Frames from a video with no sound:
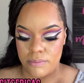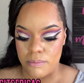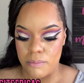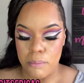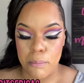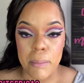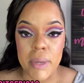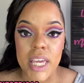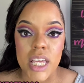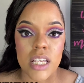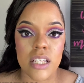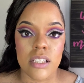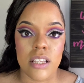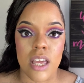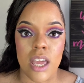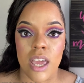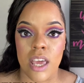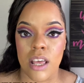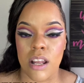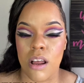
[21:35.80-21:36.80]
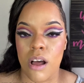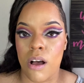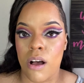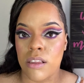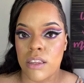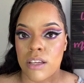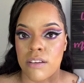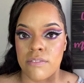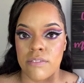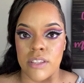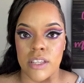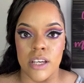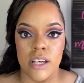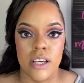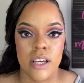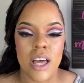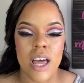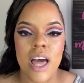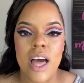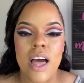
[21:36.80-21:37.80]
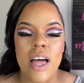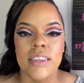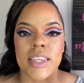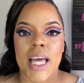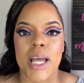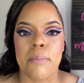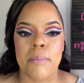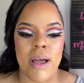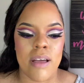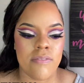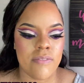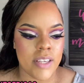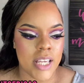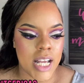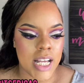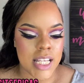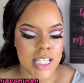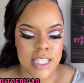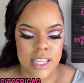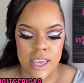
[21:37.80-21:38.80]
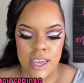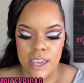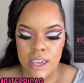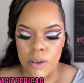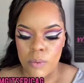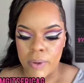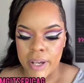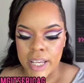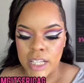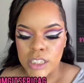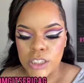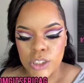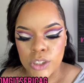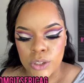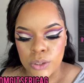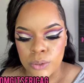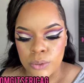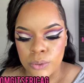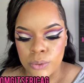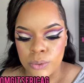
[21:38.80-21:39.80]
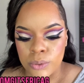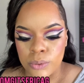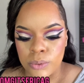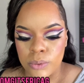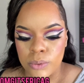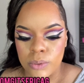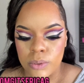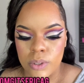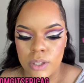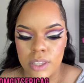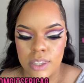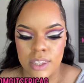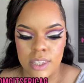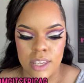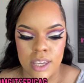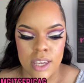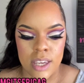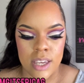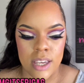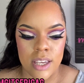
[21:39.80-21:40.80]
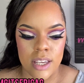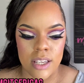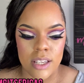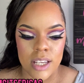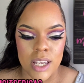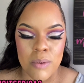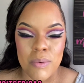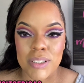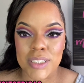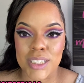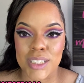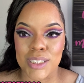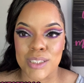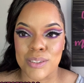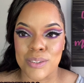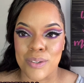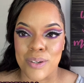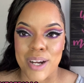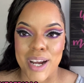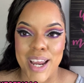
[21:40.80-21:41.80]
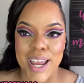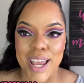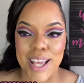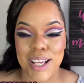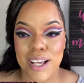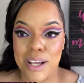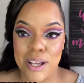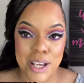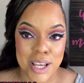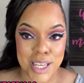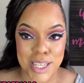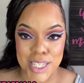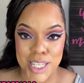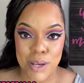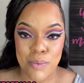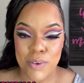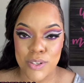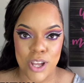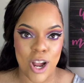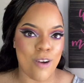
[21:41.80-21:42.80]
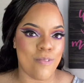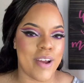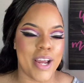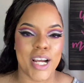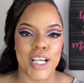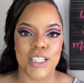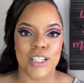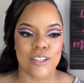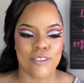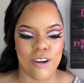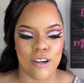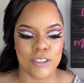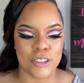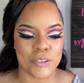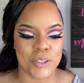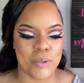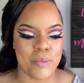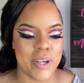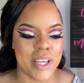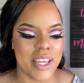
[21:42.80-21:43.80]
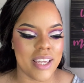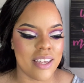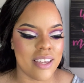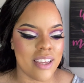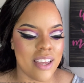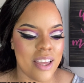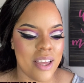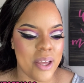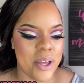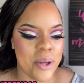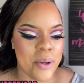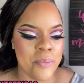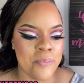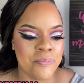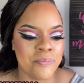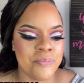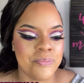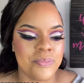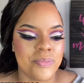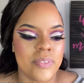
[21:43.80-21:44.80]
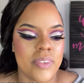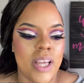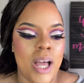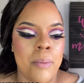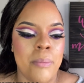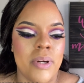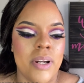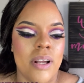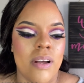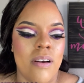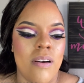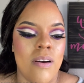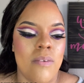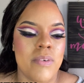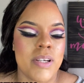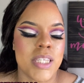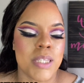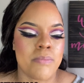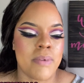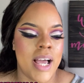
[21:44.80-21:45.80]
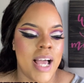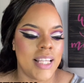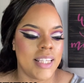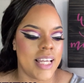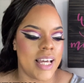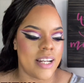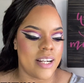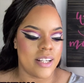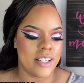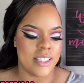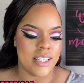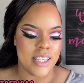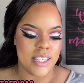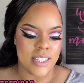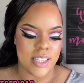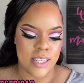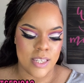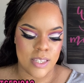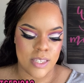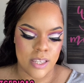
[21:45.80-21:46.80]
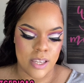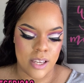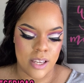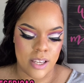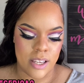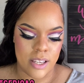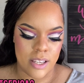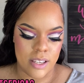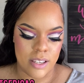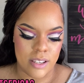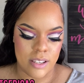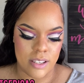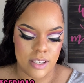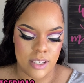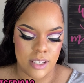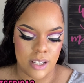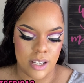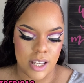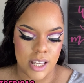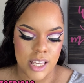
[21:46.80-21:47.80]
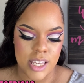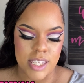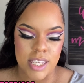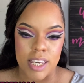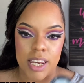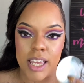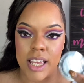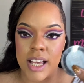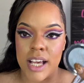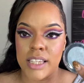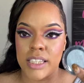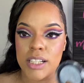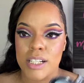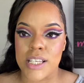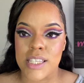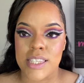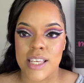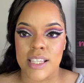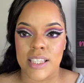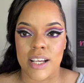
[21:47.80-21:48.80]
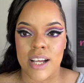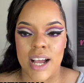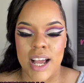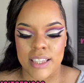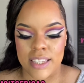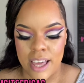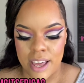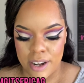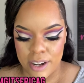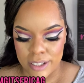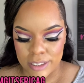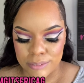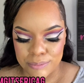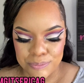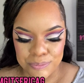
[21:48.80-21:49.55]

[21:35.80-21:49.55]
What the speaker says: meat and all of the, like, my fiance, he went to the store because it was our regular grocery week. I'm gonna go in with some highlighter. This is a City Color Stellar highlighter.